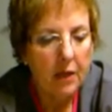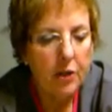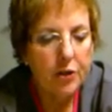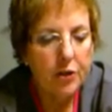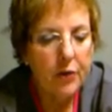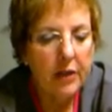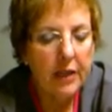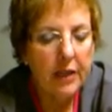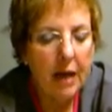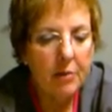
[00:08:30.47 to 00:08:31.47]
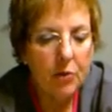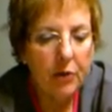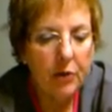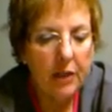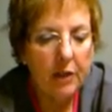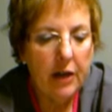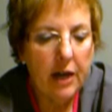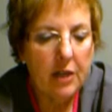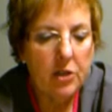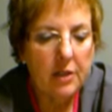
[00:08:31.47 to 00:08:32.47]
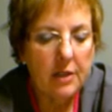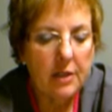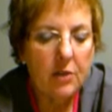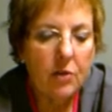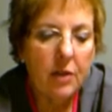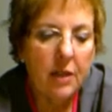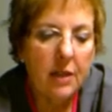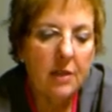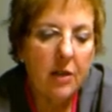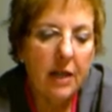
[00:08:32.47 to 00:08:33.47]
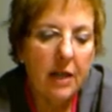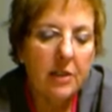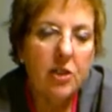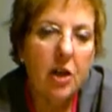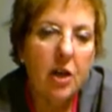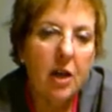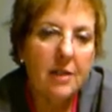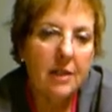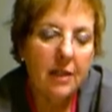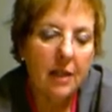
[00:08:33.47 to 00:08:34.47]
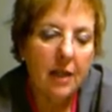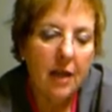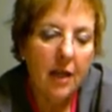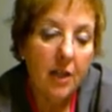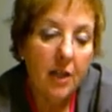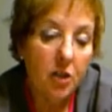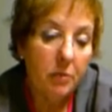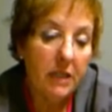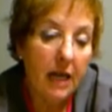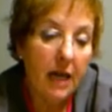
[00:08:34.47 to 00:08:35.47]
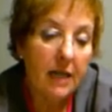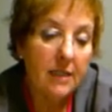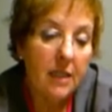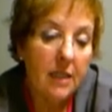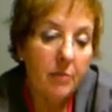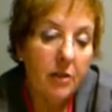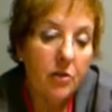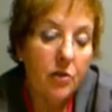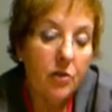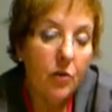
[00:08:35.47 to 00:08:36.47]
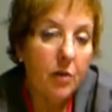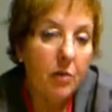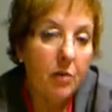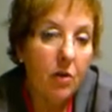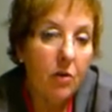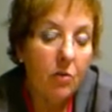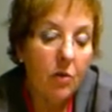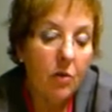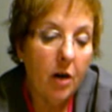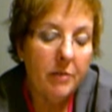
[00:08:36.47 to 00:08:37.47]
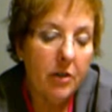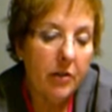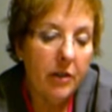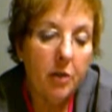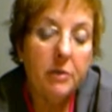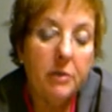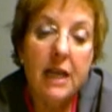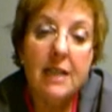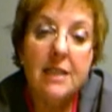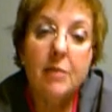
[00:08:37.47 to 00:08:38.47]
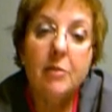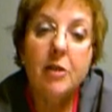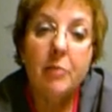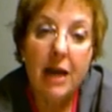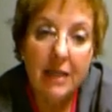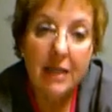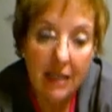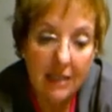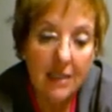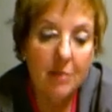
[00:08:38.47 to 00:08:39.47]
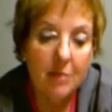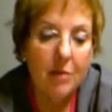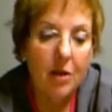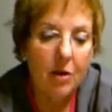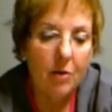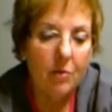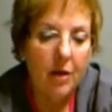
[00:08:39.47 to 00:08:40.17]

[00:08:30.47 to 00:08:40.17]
Your drug laboratory interactions, those are things that are like digoxin. Is your potassium and your sodium low? Your potassium and your magnesium low?